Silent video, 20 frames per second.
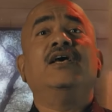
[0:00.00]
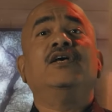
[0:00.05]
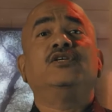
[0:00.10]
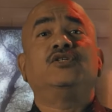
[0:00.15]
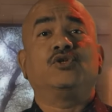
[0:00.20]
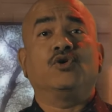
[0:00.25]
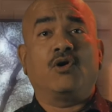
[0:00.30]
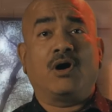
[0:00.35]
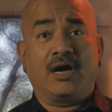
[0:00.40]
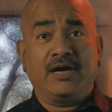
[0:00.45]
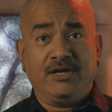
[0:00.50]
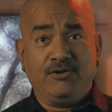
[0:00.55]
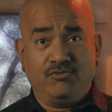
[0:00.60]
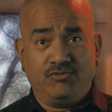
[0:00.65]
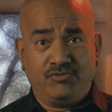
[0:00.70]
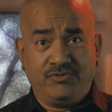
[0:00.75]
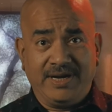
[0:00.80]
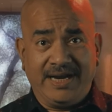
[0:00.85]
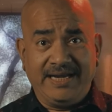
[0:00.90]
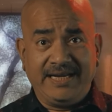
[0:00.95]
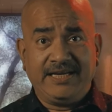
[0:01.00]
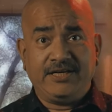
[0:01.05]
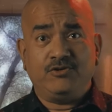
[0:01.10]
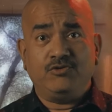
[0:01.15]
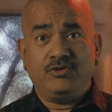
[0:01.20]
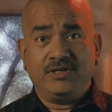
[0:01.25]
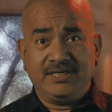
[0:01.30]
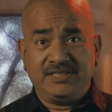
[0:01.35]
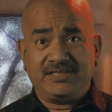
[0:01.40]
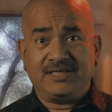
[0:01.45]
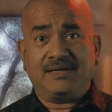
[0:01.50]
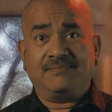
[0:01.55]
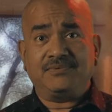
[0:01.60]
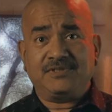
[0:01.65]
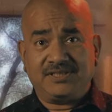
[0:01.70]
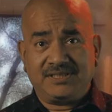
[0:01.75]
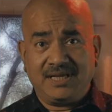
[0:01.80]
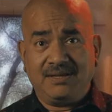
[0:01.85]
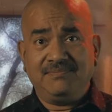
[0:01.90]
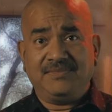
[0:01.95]
So are you ready to disrupt
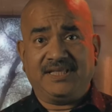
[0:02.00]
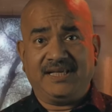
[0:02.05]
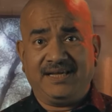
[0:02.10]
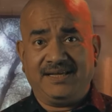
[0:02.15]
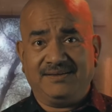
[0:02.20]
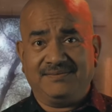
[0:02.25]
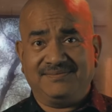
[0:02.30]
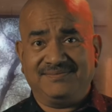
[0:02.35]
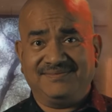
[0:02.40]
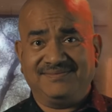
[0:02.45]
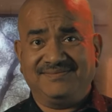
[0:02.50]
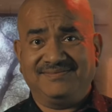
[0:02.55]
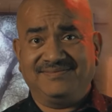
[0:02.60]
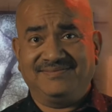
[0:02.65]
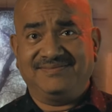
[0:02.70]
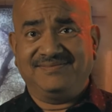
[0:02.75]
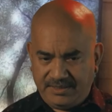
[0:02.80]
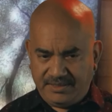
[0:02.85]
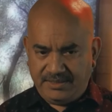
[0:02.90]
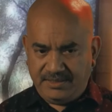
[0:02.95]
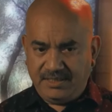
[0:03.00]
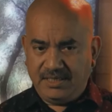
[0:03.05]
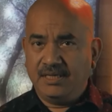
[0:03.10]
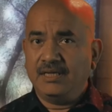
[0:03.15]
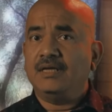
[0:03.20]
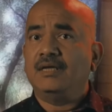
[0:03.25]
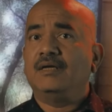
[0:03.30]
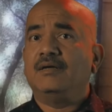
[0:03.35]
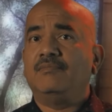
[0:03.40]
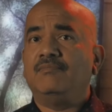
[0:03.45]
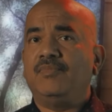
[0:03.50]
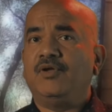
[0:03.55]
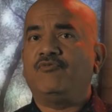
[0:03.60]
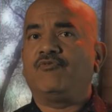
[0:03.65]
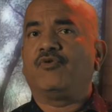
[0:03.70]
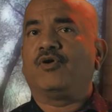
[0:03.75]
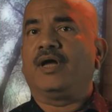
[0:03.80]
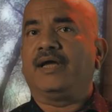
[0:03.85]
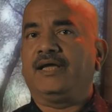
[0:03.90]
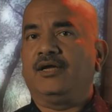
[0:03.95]
something?
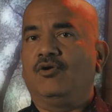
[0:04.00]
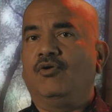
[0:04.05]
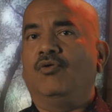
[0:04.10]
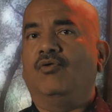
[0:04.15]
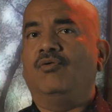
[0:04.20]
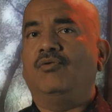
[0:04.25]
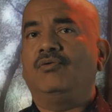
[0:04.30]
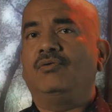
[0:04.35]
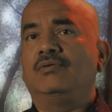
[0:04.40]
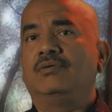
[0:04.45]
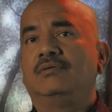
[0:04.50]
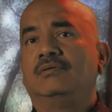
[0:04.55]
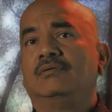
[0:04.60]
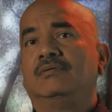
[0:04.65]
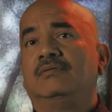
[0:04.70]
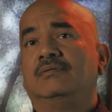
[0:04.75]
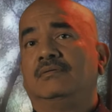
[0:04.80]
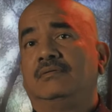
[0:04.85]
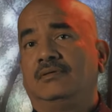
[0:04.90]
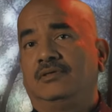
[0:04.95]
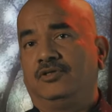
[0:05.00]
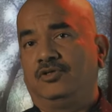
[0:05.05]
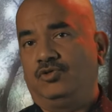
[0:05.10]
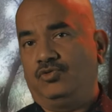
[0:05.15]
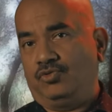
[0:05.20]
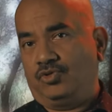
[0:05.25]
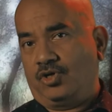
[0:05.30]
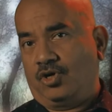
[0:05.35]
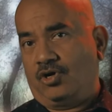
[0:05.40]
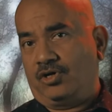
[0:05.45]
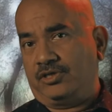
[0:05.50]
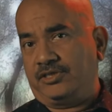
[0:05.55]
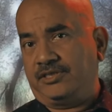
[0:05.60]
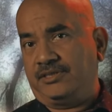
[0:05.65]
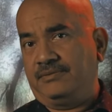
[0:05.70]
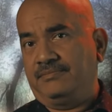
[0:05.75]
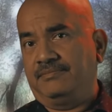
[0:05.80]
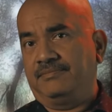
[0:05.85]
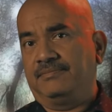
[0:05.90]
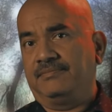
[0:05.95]
Before I go, two
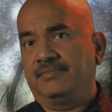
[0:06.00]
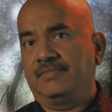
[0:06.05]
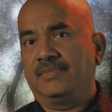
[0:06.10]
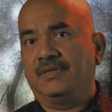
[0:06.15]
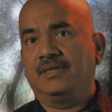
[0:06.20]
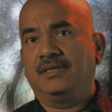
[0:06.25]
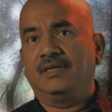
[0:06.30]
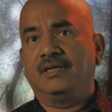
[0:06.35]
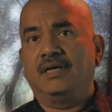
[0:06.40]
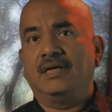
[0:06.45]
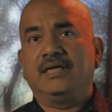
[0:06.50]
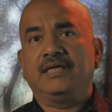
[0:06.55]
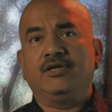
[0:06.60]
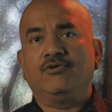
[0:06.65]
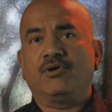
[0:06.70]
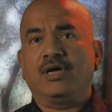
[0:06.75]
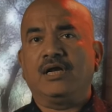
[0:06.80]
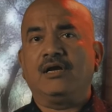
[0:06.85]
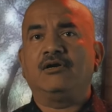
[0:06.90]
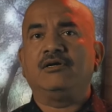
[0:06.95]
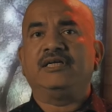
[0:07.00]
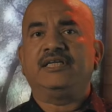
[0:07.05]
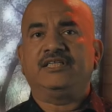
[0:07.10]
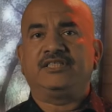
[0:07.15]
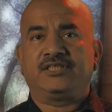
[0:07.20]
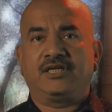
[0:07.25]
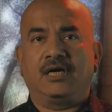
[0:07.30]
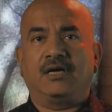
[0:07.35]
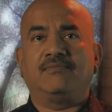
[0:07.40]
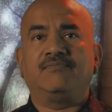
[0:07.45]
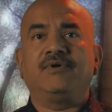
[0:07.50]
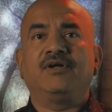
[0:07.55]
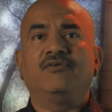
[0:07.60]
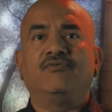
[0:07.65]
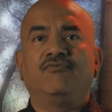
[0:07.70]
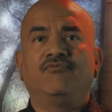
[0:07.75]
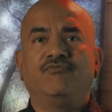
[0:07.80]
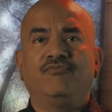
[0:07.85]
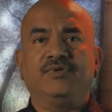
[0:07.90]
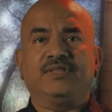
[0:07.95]
thoughts. You cannot disrupt
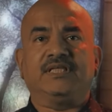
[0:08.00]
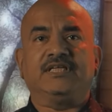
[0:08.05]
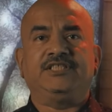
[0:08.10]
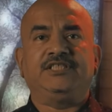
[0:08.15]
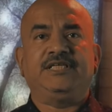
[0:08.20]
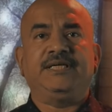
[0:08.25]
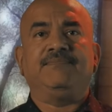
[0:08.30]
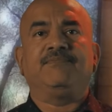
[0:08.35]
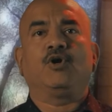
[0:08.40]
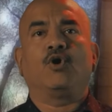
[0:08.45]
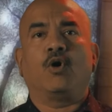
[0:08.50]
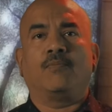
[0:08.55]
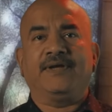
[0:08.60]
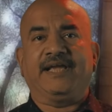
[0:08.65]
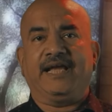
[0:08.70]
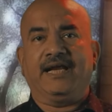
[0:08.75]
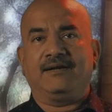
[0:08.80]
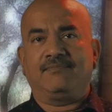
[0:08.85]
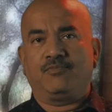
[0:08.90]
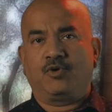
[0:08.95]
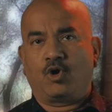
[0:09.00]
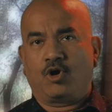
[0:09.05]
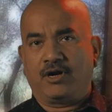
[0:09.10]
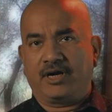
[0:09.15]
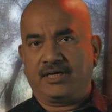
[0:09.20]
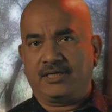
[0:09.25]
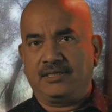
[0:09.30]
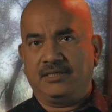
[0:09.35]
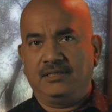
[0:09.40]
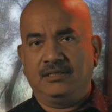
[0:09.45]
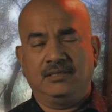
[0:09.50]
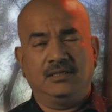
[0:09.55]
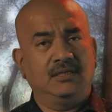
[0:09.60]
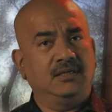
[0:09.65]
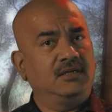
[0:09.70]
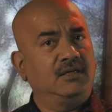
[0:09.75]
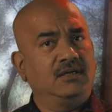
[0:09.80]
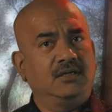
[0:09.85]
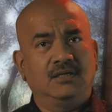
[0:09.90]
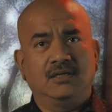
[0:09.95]
with a cheap copycat product.
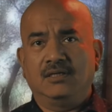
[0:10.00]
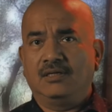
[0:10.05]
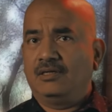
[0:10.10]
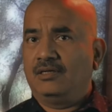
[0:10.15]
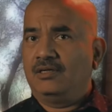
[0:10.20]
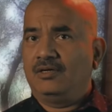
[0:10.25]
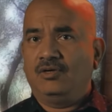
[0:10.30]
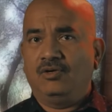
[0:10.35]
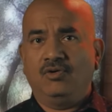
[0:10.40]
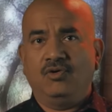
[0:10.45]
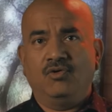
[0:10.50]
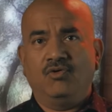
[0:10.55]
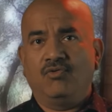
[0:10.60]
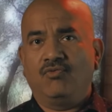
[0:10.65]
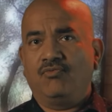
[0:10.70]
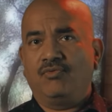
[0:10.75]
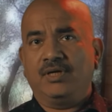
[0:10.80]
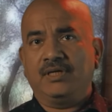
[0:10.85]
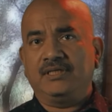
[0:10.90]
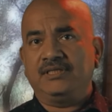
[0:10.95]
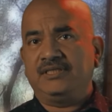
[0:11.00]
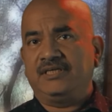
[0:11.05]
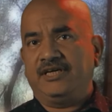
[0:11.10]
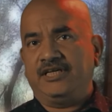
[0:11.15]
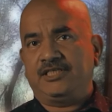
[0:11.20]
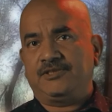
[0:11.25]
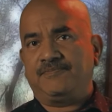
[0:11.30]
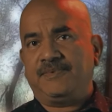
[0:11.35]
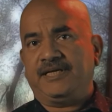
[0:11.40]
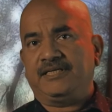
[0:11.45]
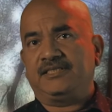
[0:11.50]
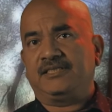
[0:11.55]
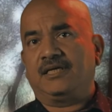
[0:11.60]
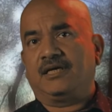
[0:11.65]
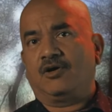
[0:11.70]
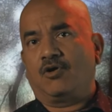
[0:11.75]
No one respects a